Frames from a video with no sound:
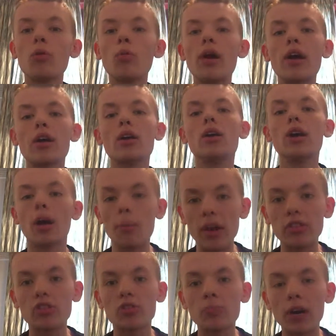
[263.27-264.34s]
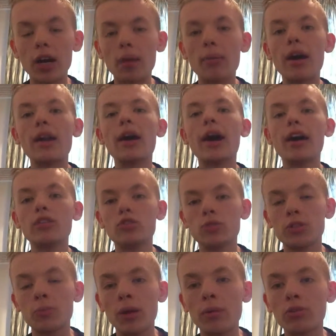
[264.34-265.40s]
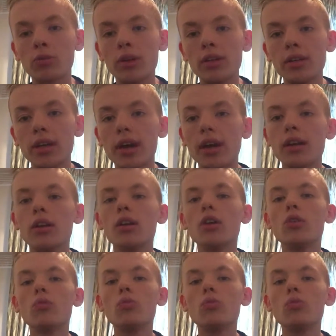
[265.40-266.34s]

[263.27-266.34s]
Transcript: where Amazing Spider-Man and Spider-Man 29